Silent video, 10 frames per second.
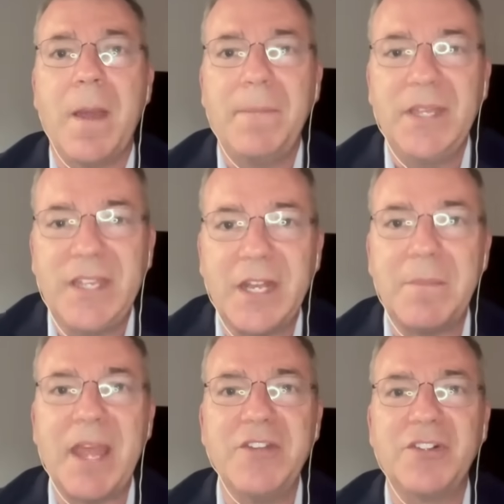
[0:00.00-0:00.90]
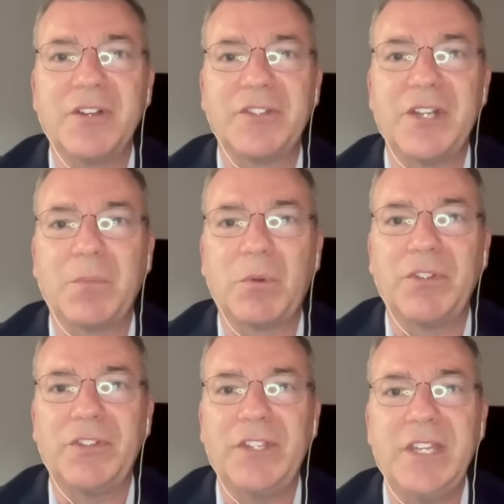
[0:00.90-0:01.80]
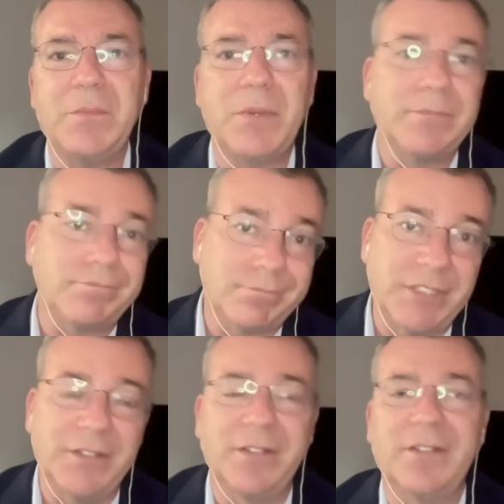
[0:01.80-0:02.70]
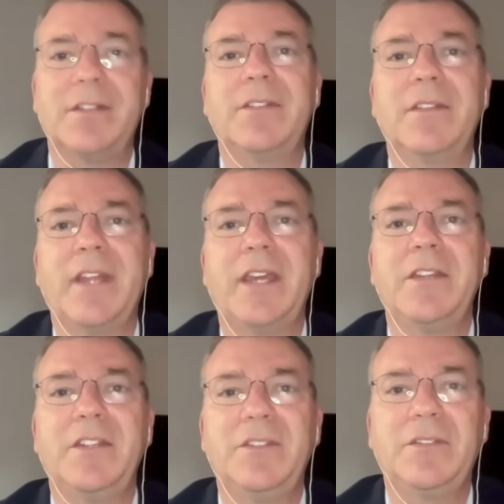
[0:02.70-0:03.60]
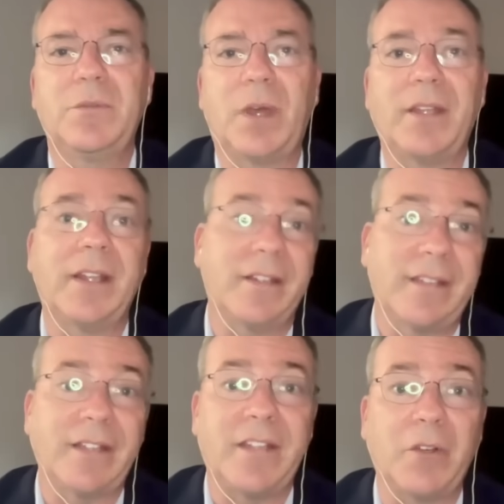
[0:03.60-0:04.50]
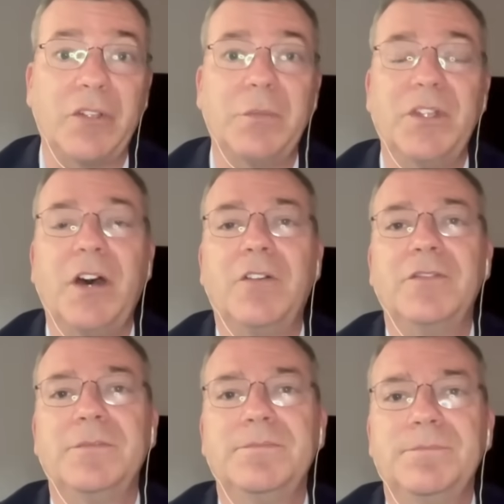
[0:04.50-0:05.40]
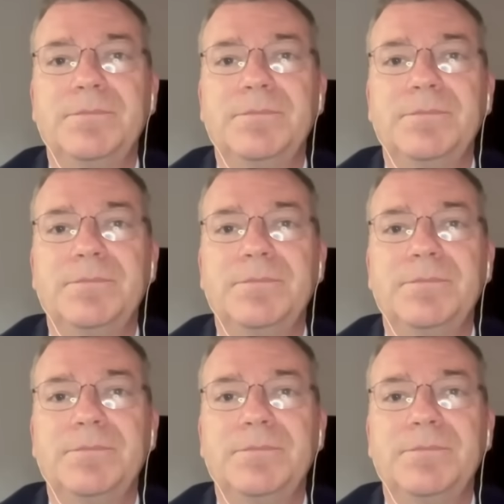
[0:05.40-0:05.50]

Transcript: begin a major as a number one seed, but this is this is the hand he's in a sense dealt to himself. One